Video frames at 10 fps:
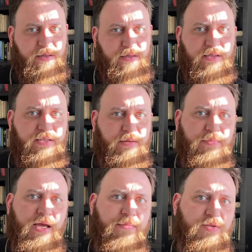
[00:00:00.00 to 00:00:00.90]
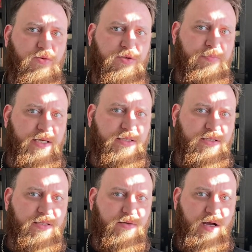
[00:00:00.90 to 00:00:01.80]
Because sometimes those
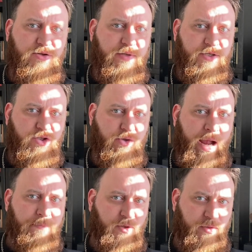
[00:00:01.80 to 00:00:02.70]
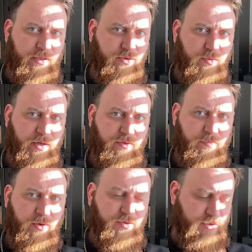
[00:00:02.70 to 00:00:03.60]
pieces lodge like shrapnel into another
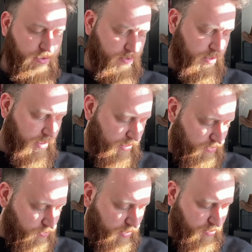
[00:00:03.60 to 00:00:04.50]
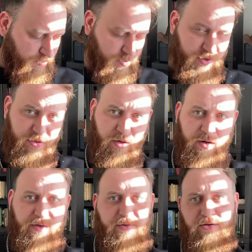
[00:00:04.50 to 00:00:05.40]
person, into another person's
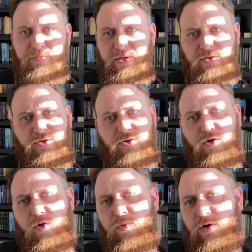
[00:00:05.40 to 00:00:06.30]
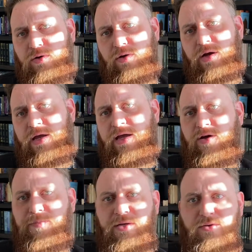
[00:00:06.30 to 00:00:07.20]
heart. It could be into your coworker. It
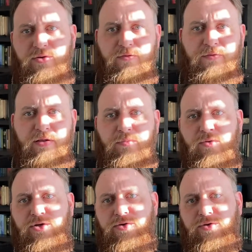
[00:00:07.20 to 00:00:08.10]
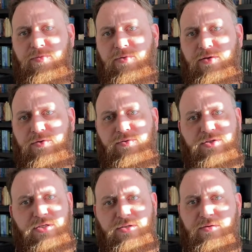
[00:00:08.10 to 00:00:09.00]
could be into your fellow parishioner, your brother, your
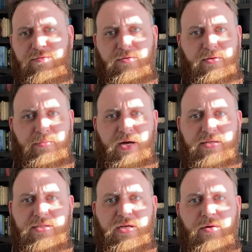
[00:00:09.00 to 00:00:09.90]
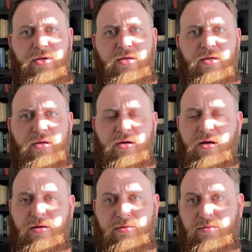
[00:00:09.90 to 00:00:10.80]
sister, if you're in the monastery,
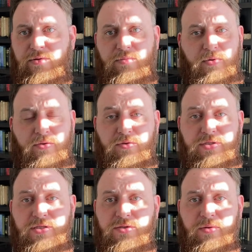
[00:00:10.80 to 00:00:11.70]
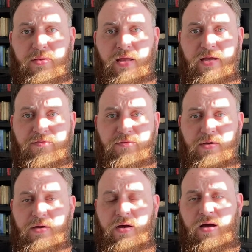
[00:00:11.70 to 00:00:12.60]
your brother or sister in life.
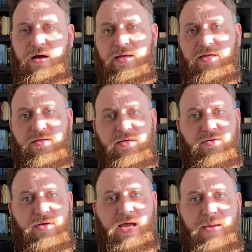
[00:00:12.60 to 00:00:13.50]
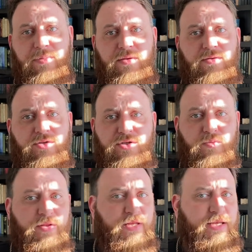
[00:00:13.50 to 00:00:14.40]
It could happen just with an